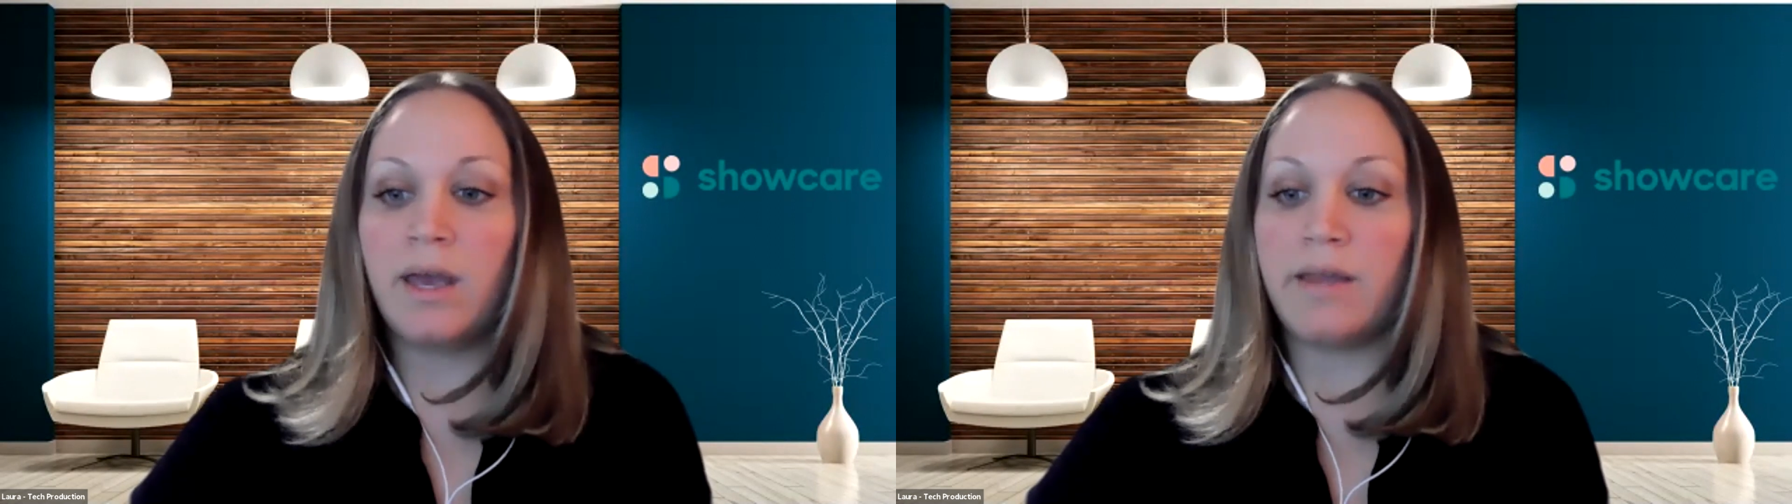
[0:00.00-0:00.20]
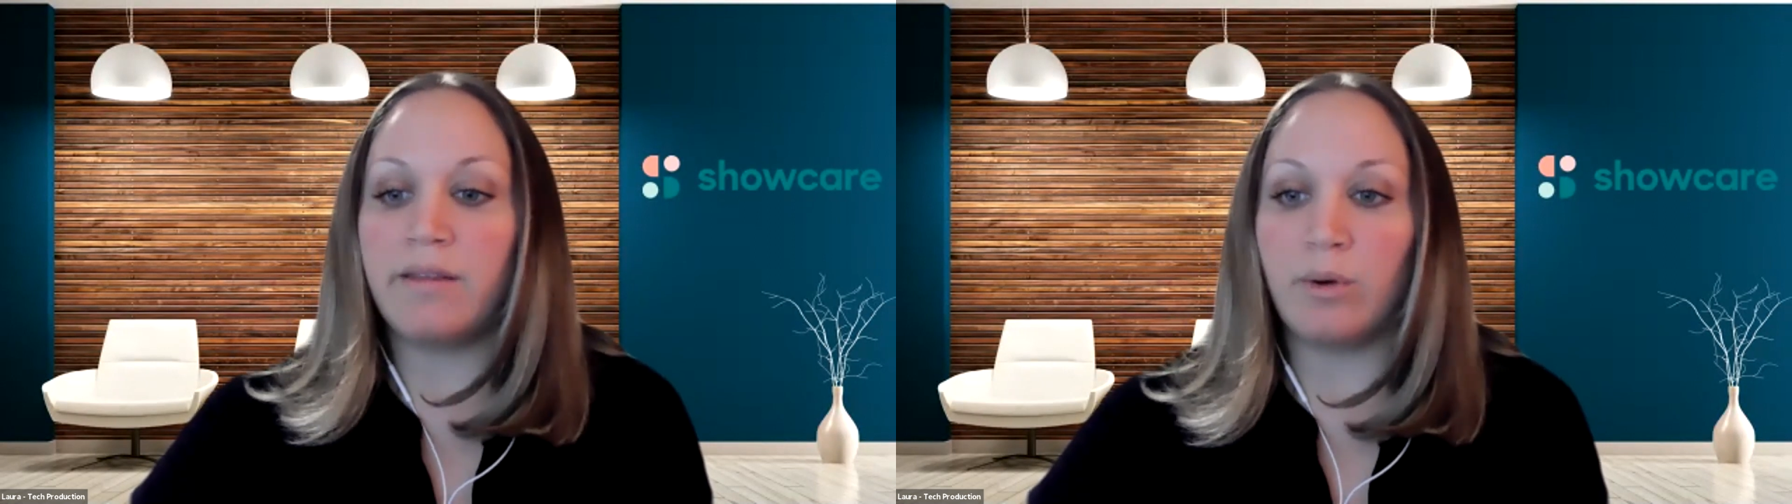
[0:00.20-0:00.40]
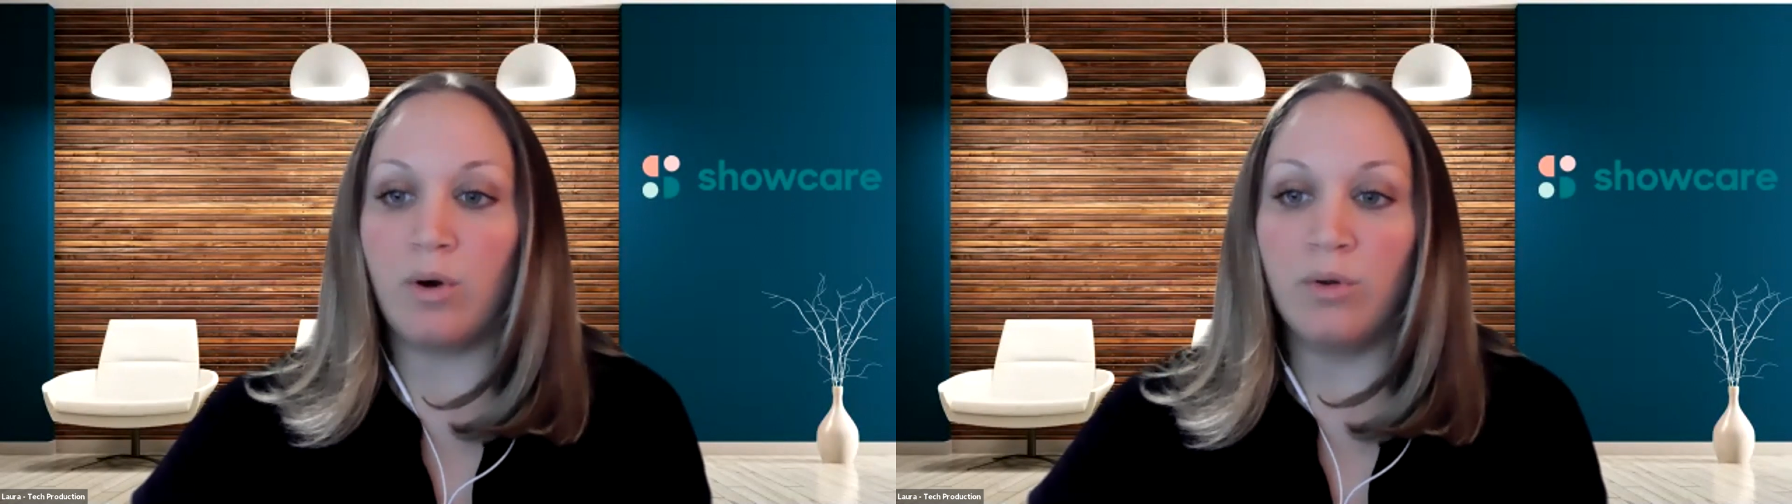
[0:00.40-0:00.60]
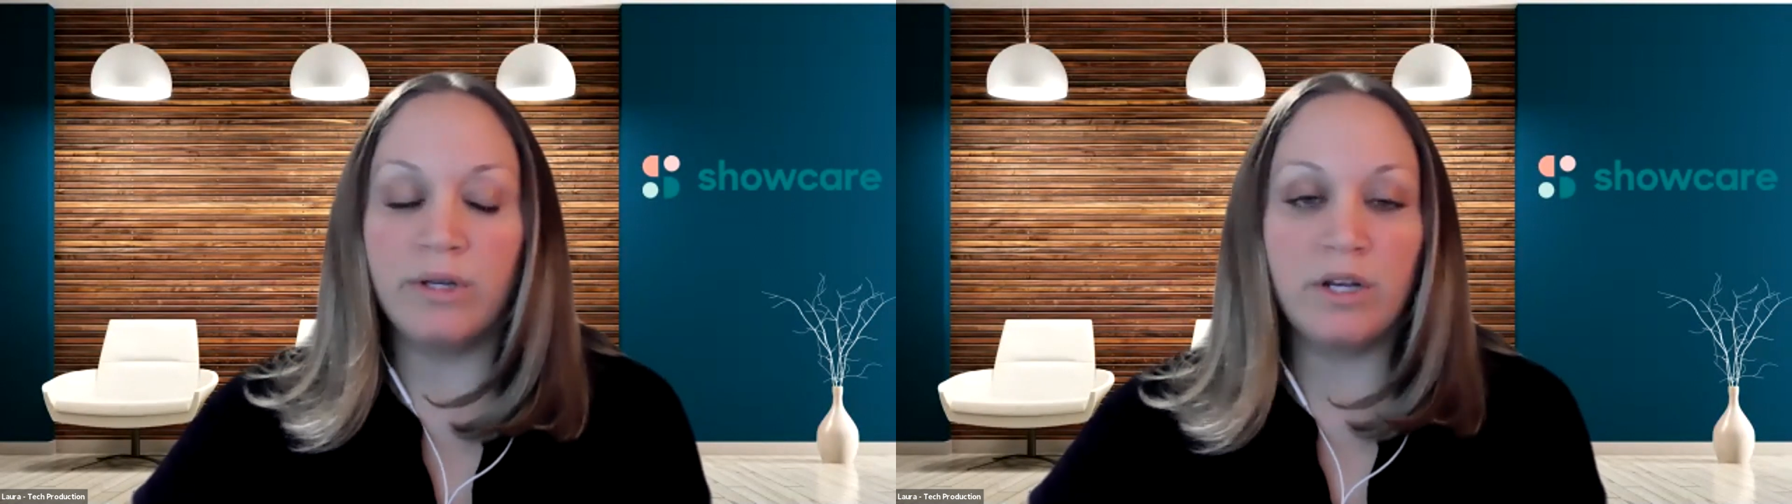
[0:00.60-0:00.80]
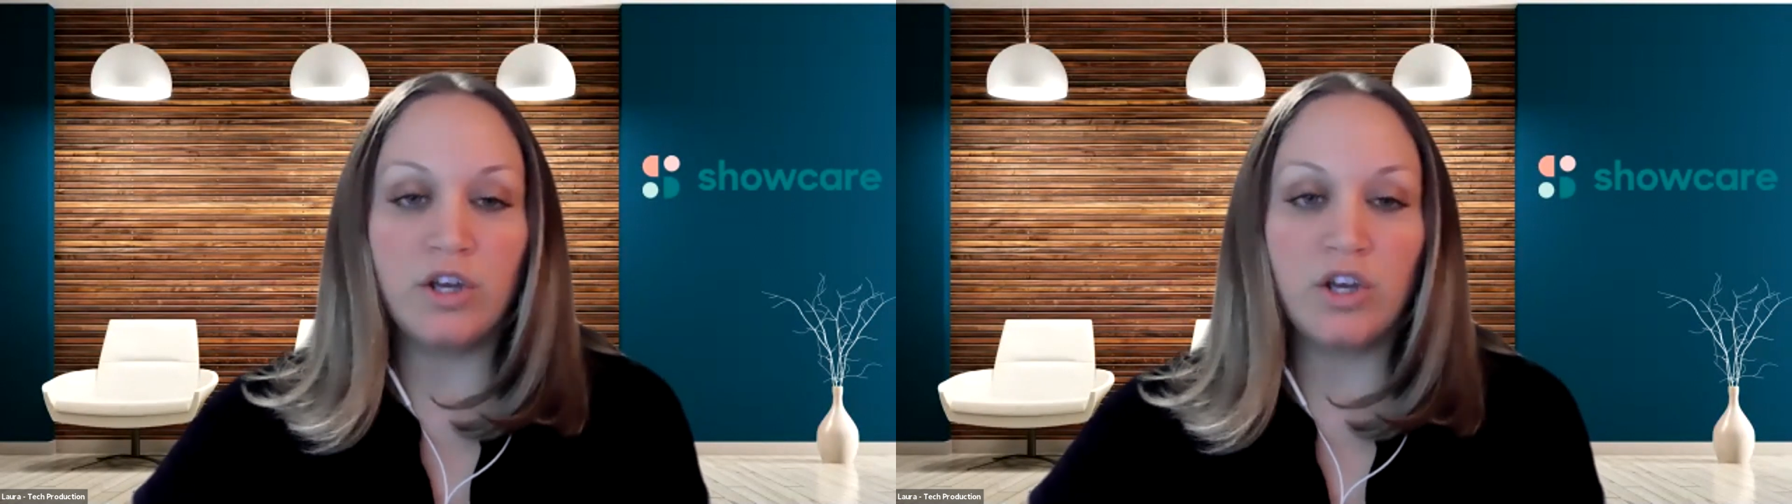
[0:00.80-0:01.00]
and they are
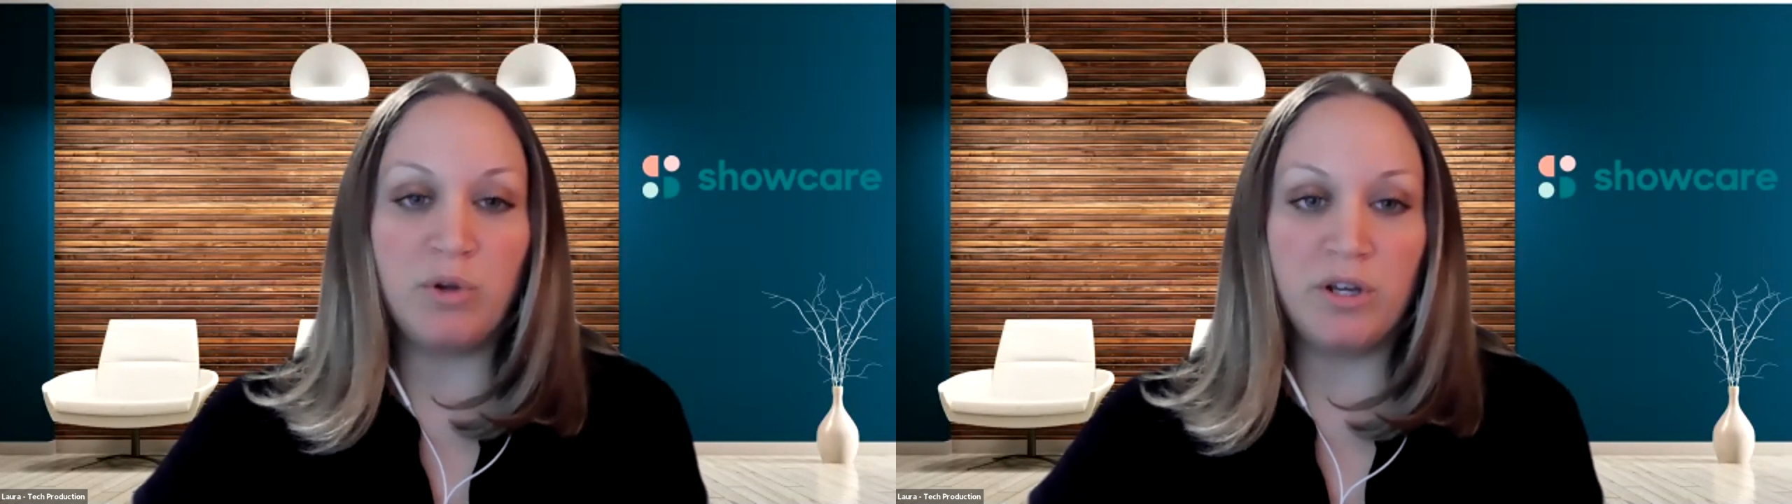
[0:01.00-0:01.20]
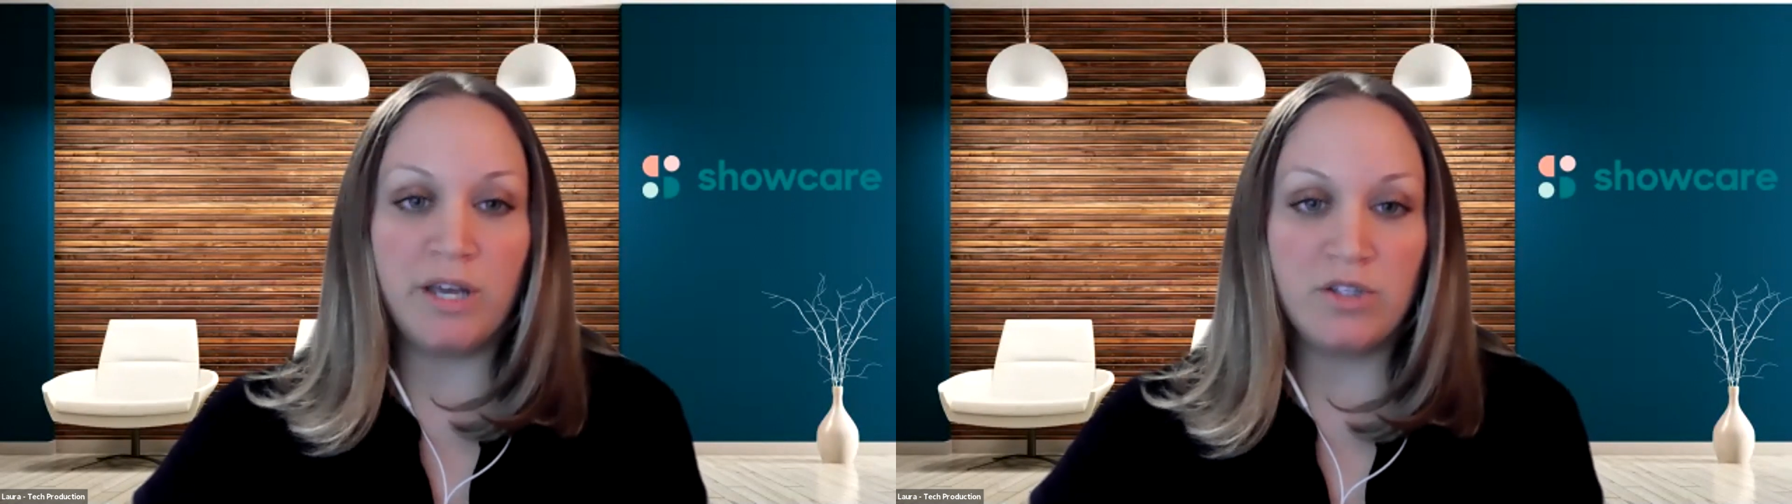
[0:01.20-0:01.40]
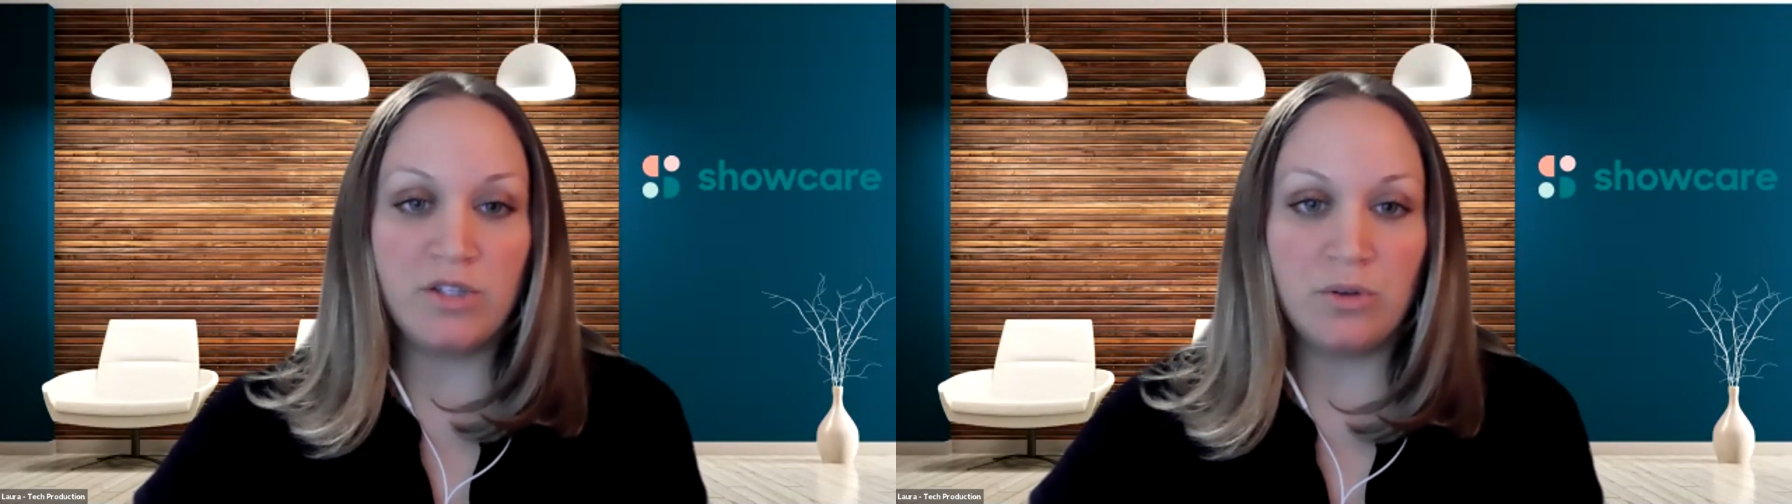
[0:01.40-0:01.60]
only going to communicate